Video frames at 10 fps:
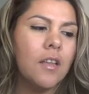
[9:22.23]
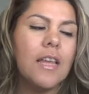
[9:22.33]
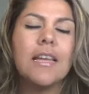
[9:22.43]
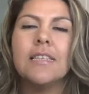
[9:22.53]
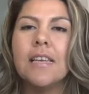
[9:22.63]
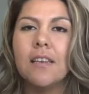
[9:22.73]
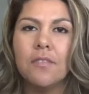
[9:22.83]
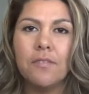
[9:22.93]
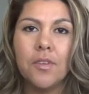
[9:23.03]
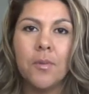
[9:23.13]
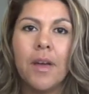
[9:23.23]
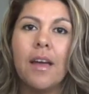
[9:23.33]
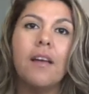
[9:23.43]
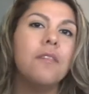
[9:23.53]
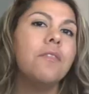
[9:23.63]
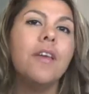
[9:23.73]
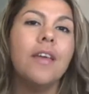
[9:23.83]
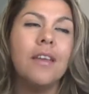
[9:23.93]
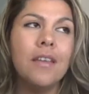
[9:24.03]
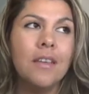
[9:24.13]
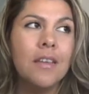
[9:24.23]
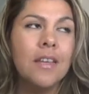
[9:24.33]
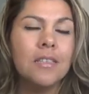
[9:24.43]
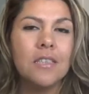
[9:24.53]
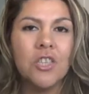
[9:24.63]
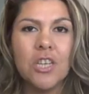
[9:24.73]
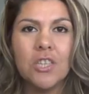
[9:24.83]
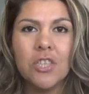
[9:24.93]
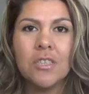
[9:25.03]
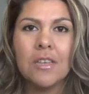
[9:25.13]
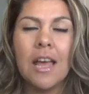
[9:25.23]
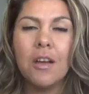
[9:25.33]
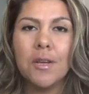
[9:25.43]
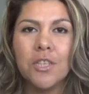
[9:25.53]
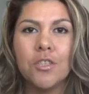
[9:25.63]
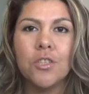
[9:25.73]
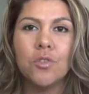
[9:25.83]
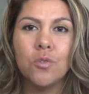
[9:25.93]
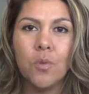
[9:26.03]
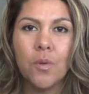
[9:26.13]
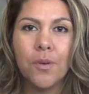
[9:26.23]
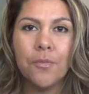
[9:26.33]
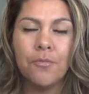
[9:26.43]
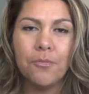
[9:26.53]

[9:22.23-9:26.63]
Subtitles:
Like I said, if you have any suggestions on how I should store